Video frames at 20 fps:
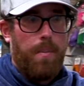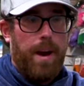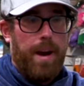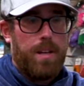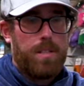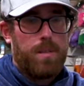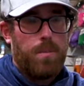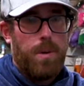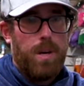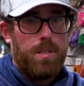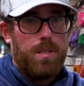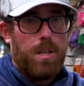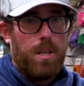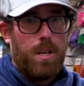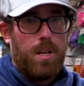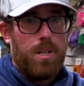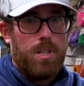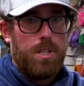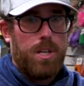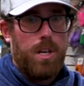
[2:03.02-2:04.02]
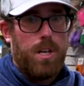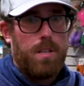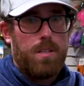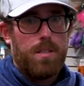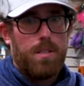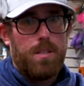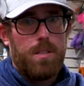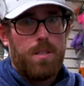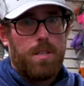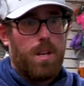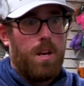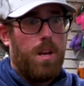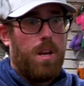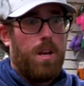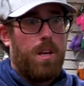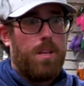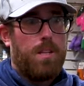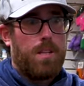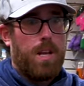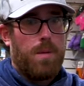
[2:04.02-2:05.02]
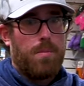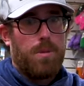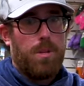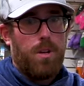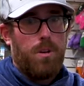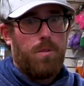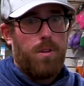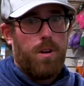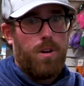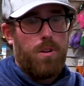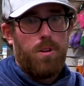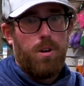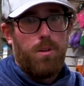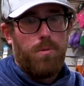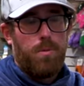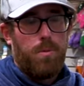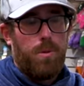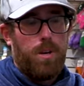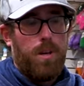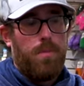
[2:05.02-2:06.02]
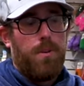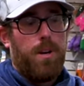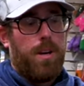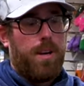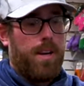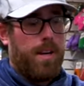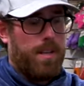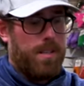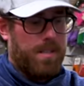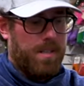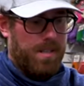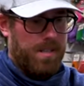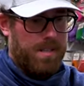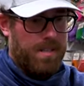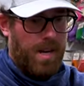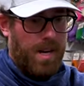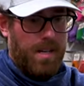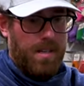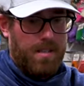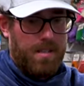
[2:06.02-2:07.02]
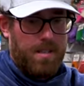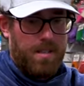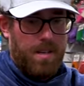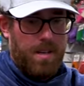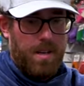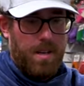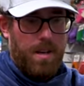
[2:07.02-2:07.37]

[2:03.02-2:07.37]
maximizing your chances is absolutely critical if you want to have any kind of success.